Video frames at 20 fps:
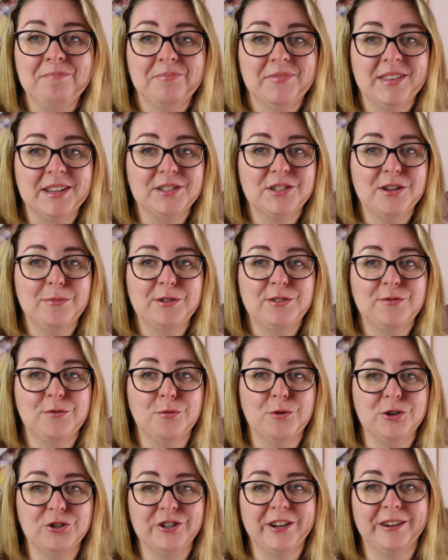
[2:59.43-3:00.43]
Thanks so much for
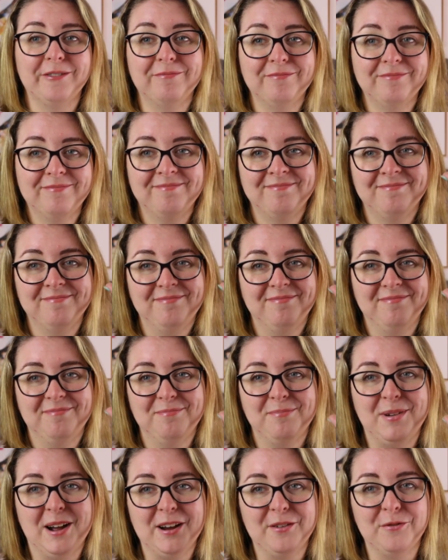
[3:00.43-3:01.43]
watching. Bye